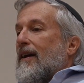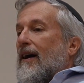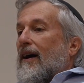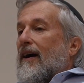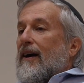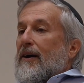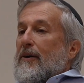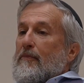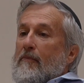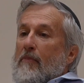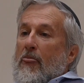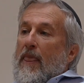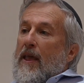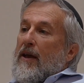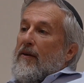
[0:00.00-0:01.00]

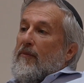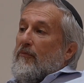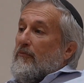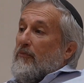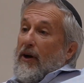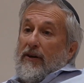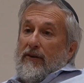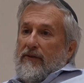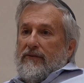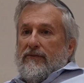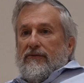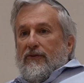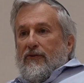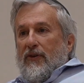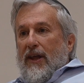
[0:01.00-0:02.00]

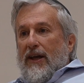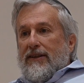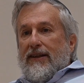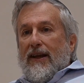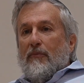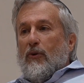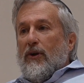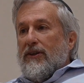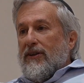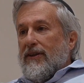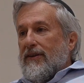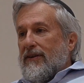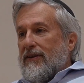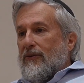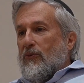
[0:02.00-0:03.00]
But for that same
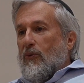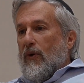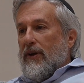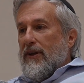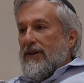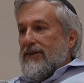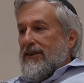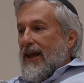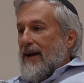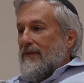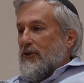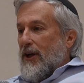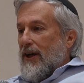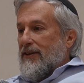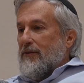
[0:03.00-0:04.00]
reason, one needs to
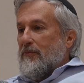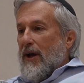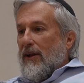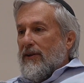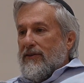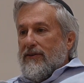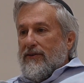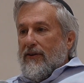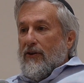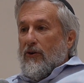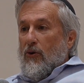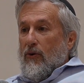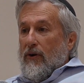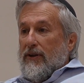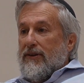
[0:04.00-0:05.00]
have checks and balances on the
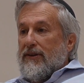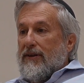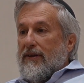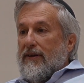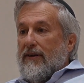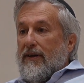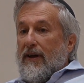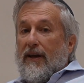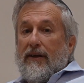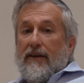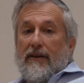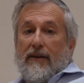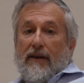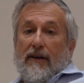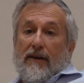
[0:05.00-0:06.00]
courts.
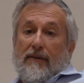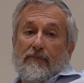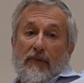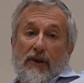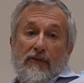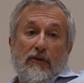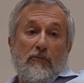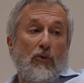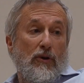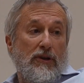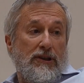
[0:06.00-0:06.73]
And even more